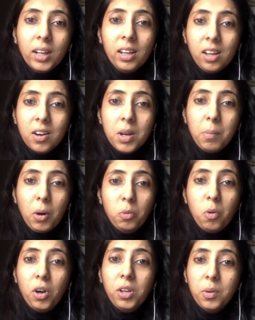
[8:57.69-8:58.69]
clear about
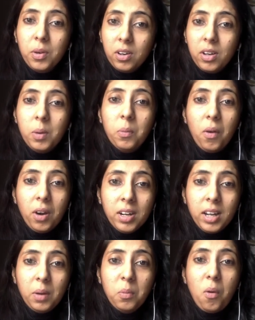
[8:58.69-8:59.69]
what you really want
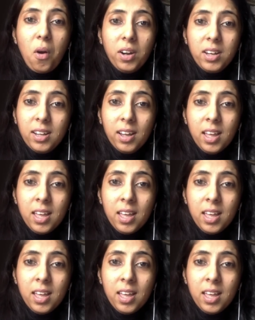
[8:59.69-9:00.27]
and what